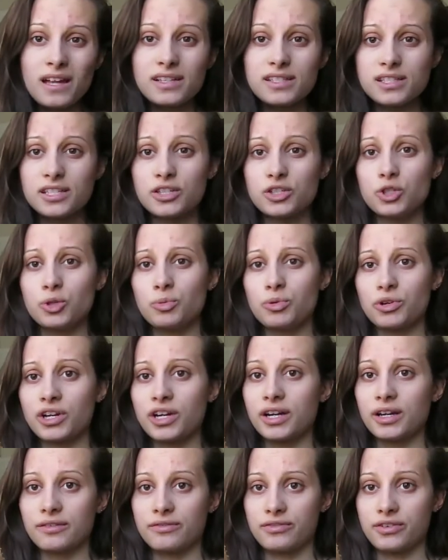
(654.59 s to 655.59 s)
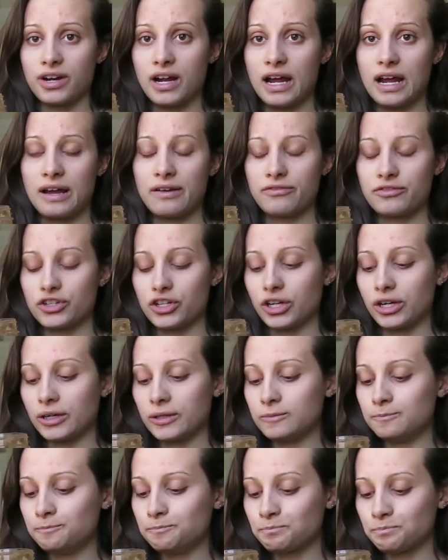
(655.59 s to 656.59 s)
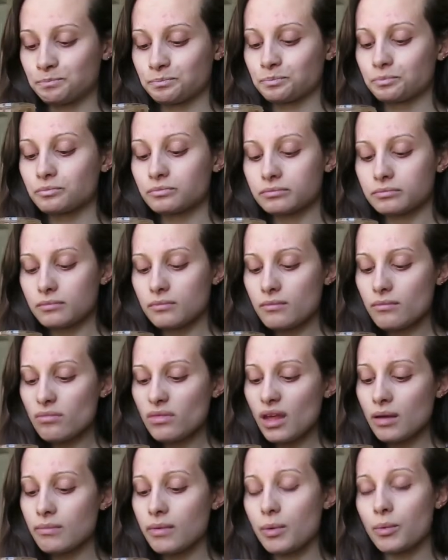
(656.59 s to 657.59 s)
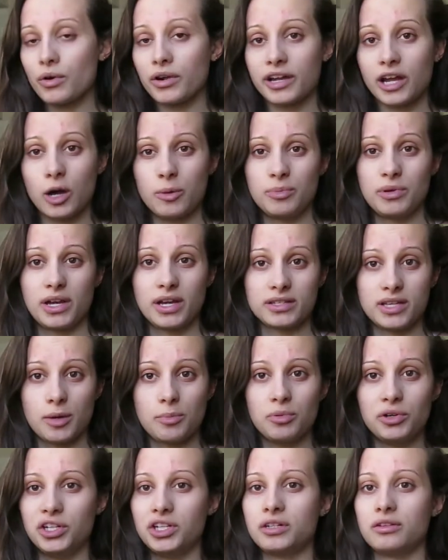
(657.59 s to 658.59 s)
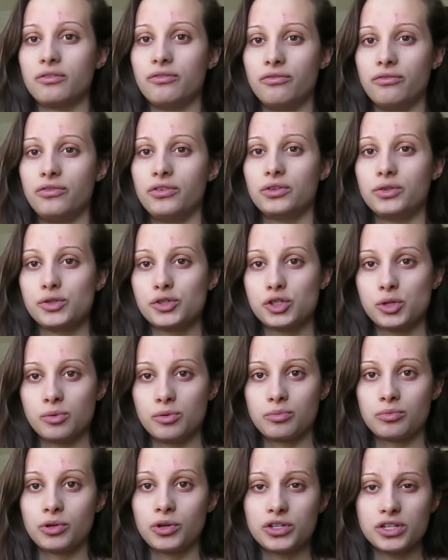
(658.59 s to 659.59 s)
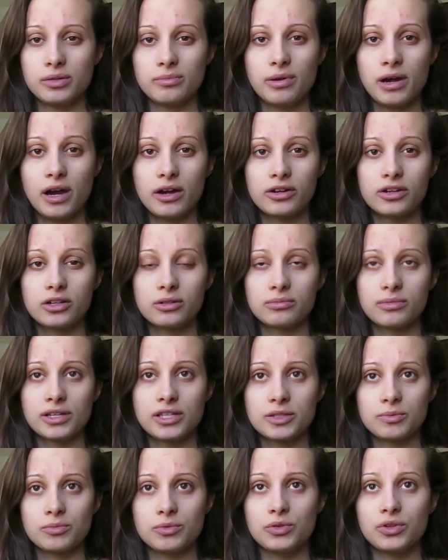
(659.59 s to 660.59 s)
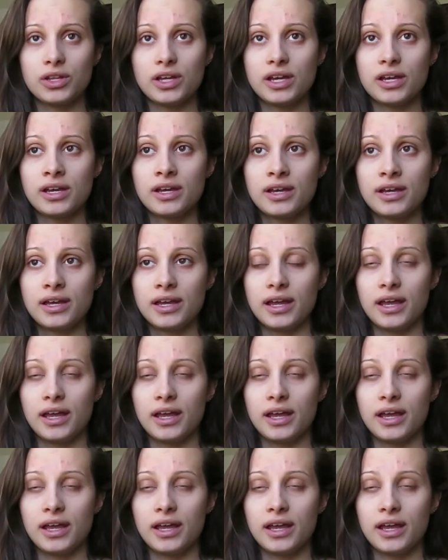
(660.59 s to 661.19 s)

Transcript: This is super good for after my workout because I put in a full scoop of protein powder in my smoothie,